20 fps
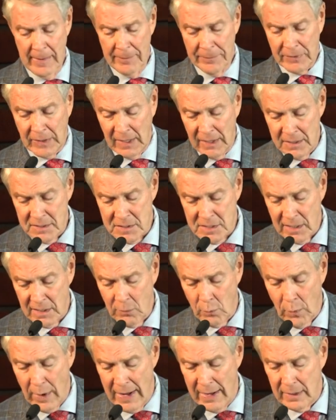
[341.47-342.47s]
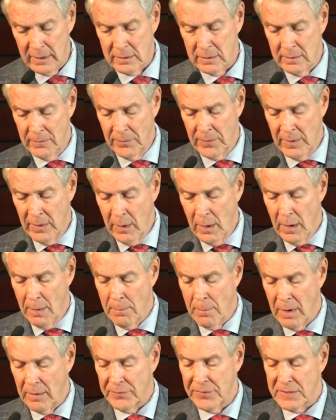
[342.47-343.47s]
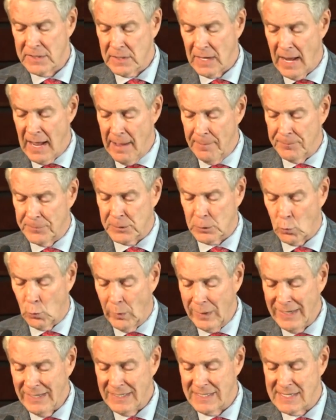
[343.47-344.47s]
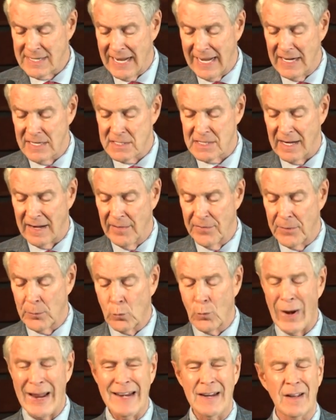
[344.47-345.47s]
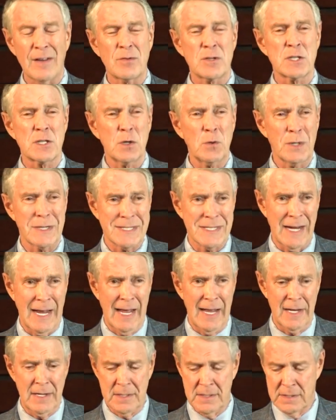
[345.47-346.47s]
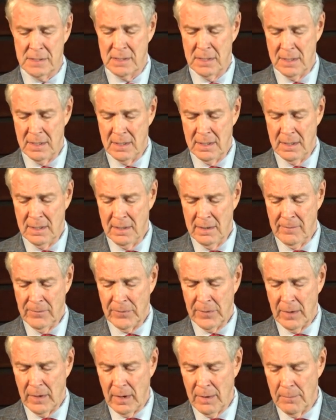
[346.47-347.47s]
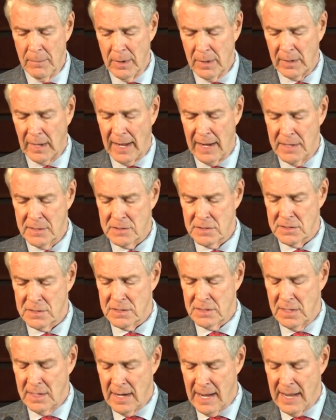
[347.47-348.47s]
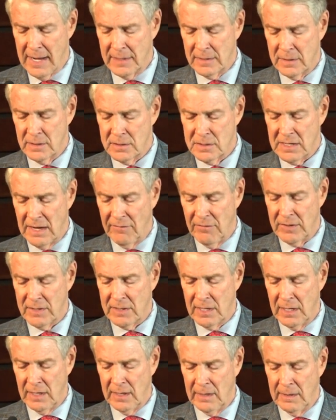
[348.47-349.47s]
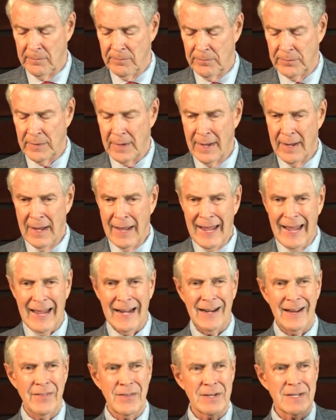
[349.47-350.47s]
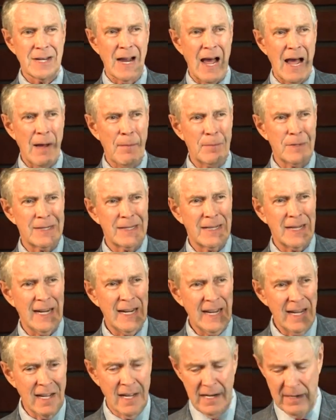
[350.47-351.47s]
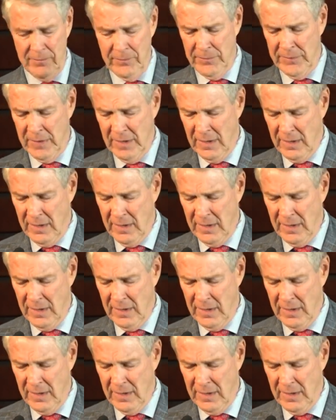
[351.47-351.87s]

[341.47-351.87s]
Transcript: Tennessee ranked among the top 20 states in the rate of suicides among ages 9 to 17, and in the top 10